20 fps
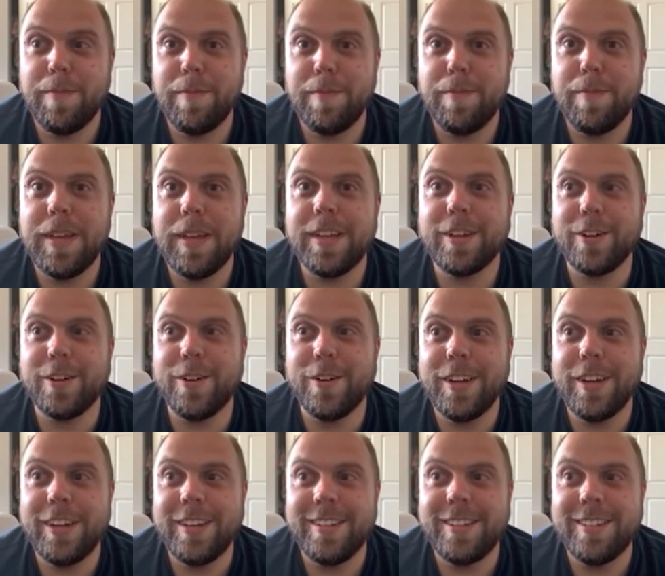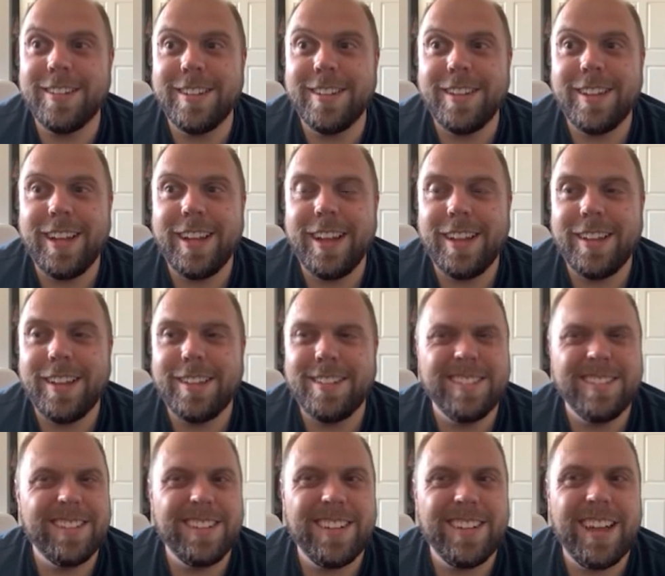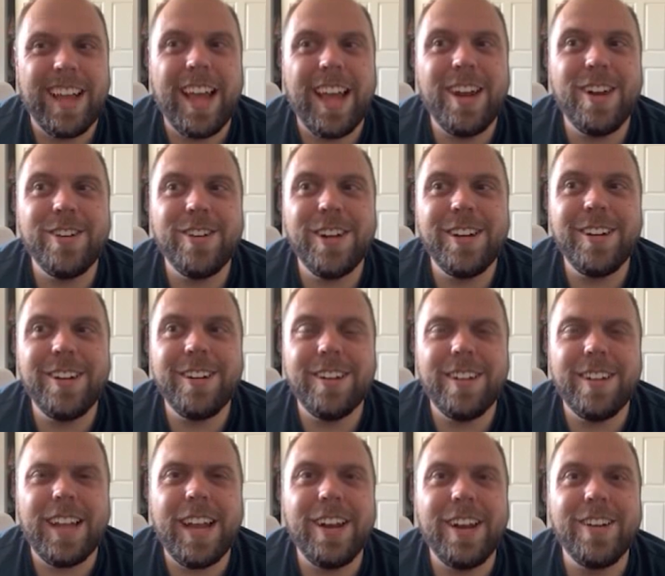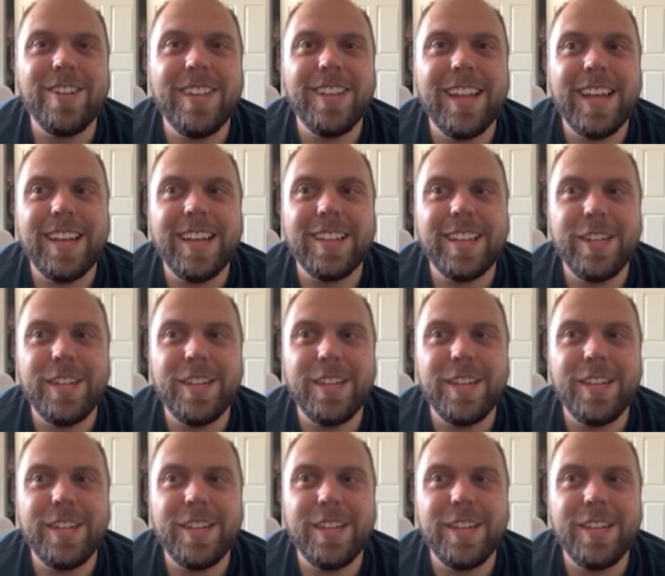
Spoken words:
Bitcoin, I don't like that